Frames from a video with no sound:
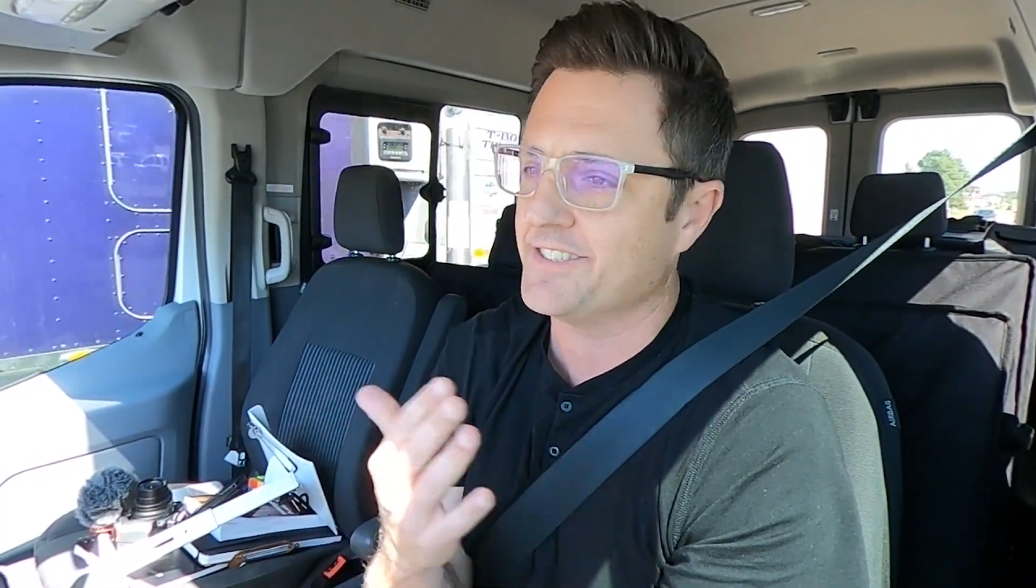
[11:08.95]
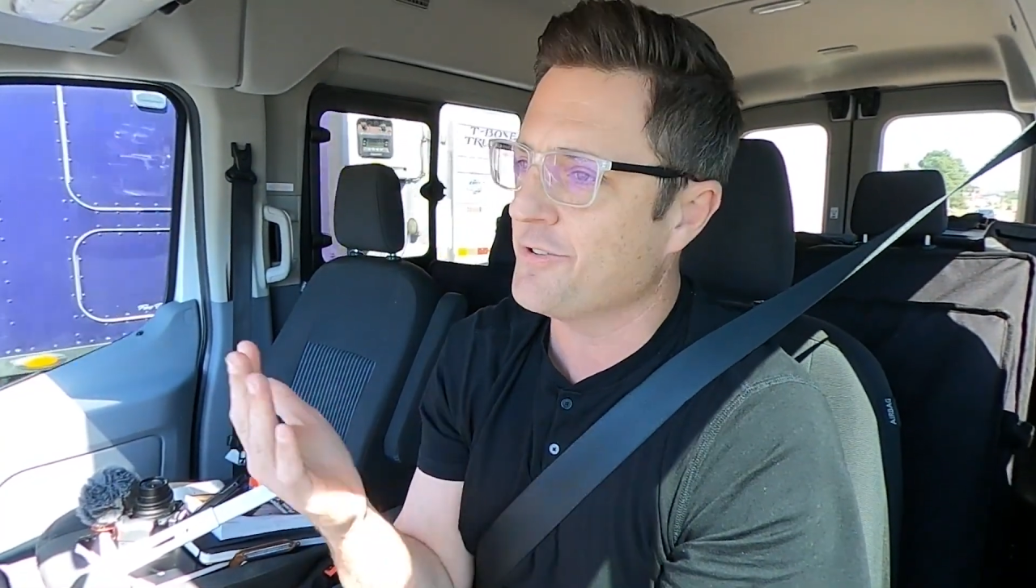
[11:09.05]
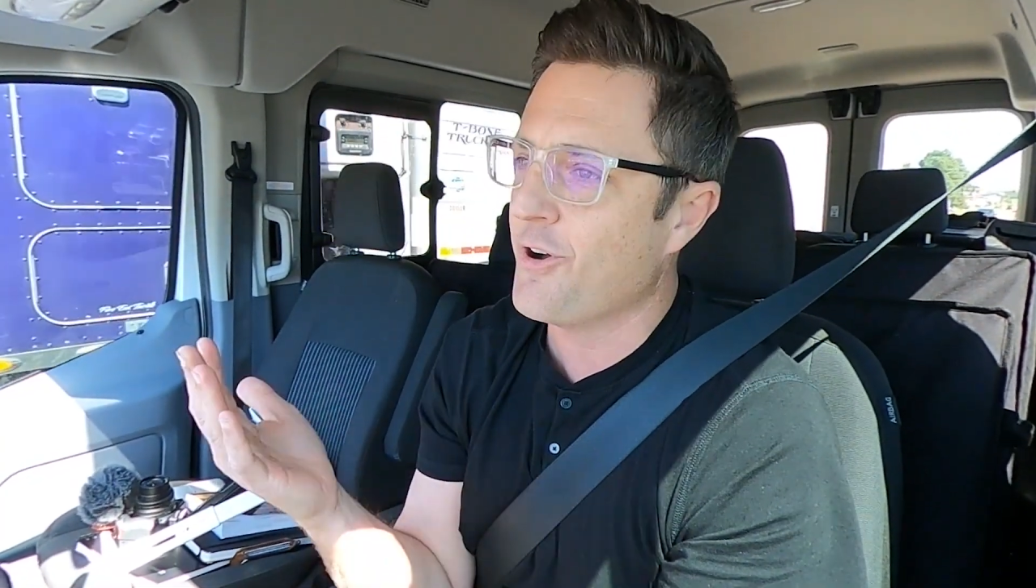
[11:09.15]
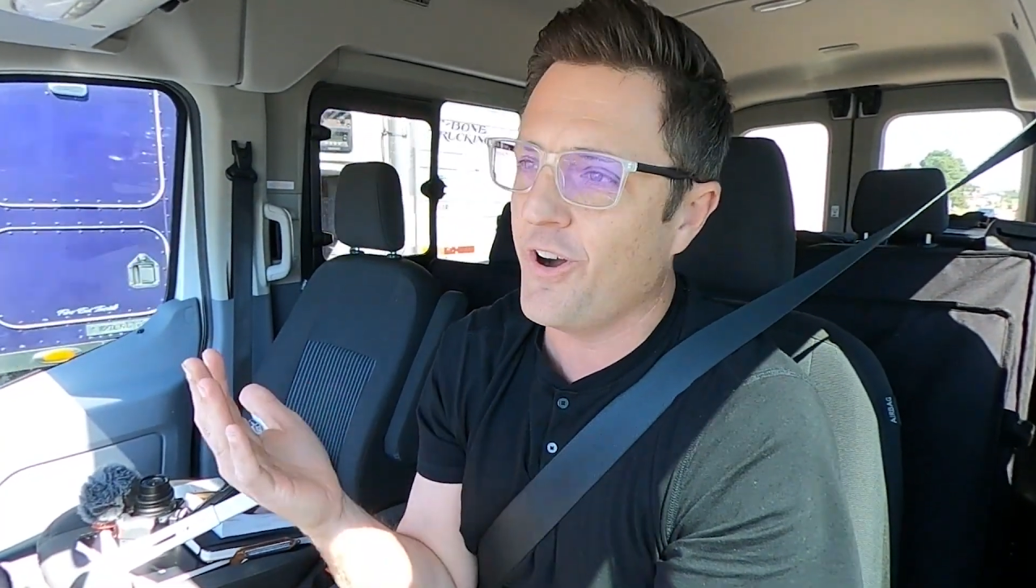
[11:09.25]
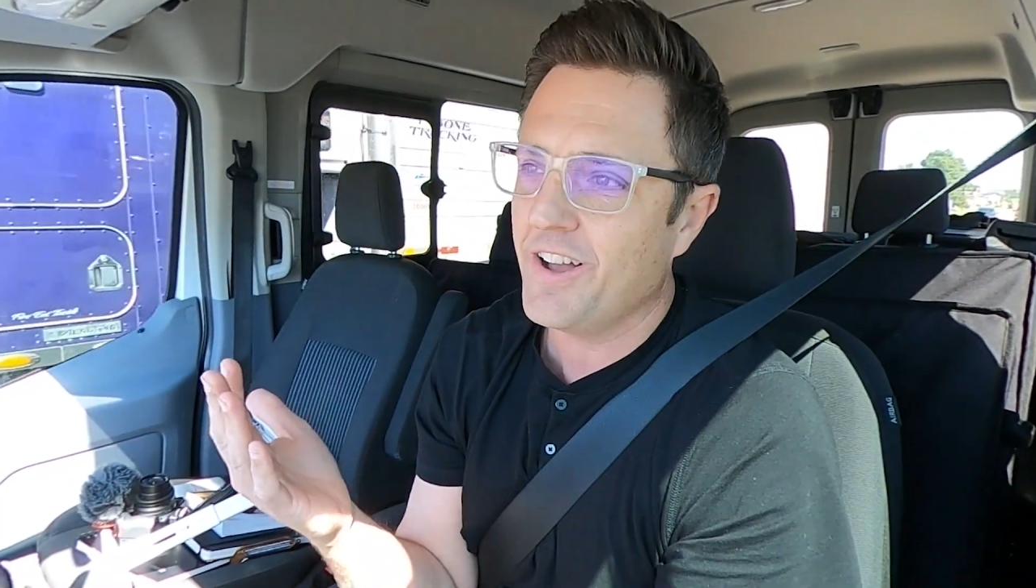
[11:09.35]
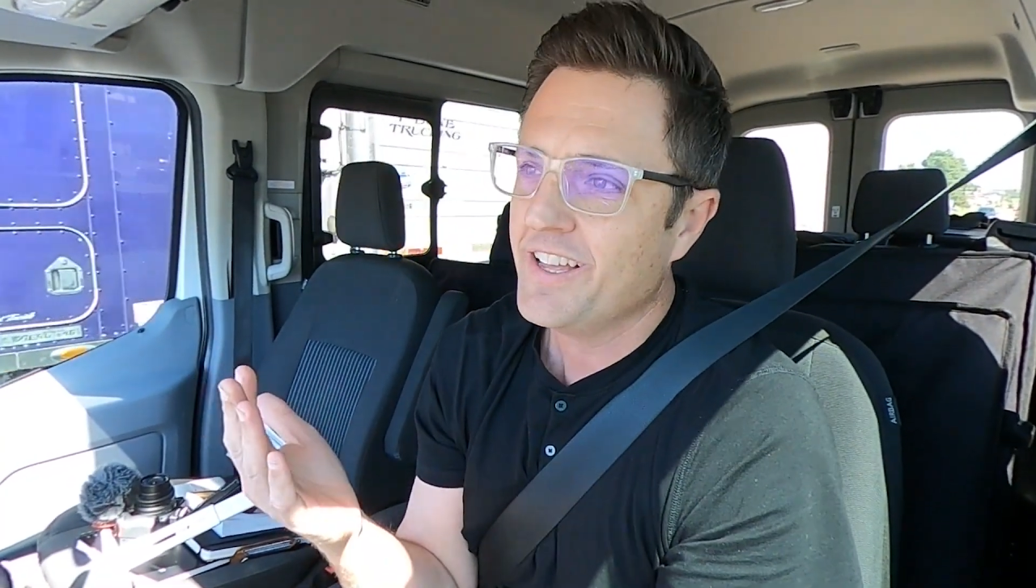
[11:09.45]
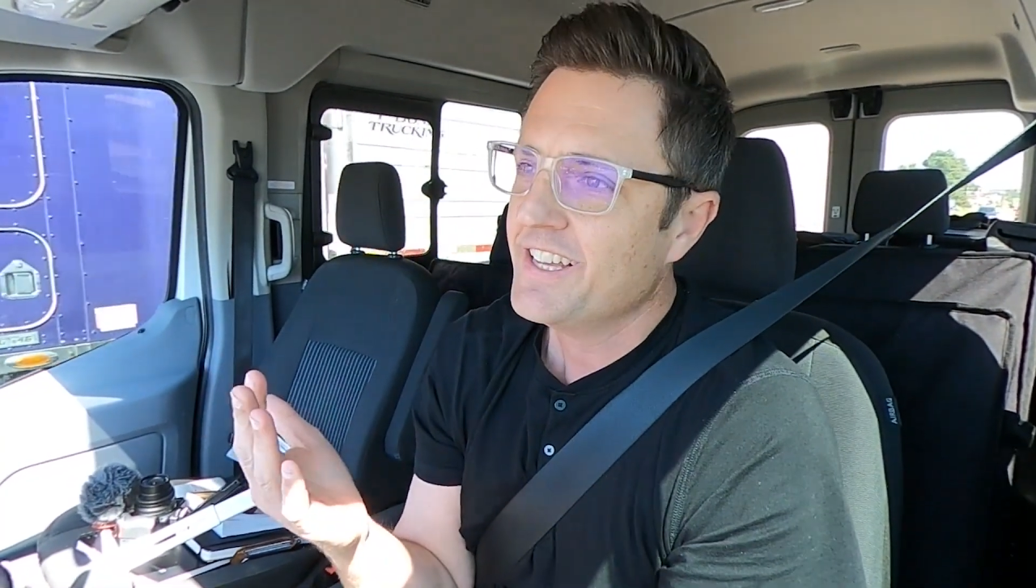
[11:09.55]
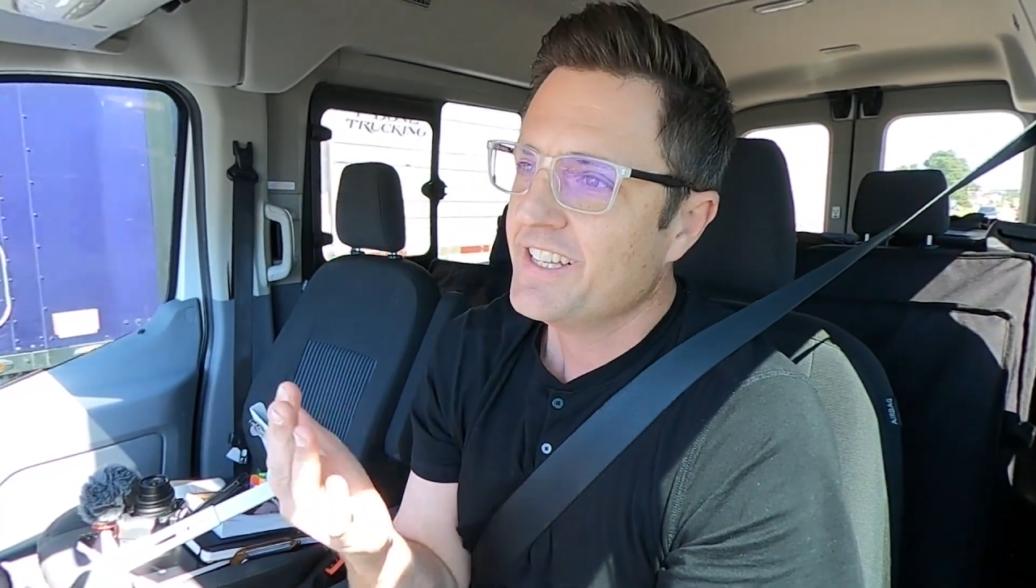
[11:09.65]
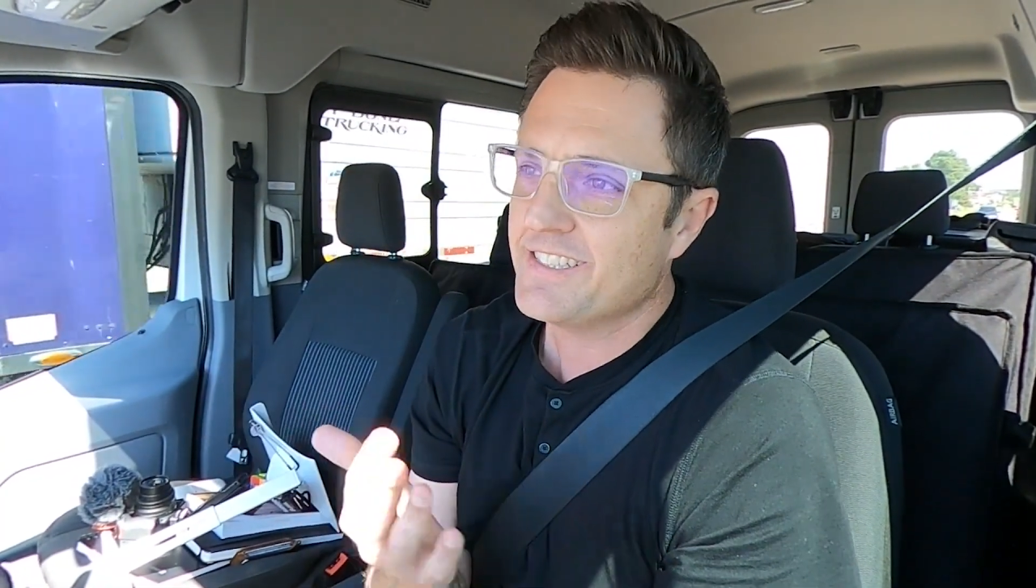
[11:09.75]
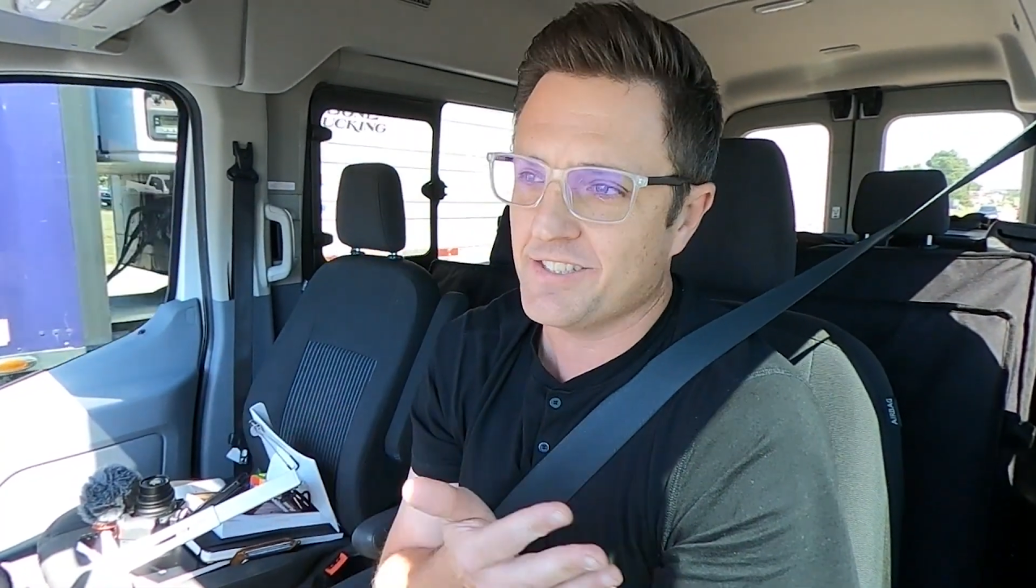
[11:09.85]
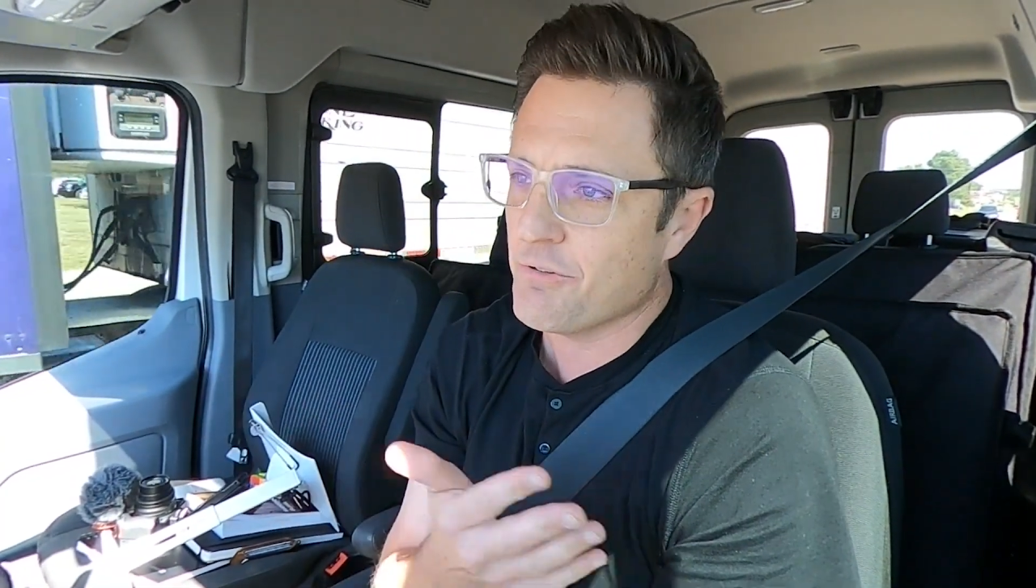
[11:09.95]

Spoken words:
to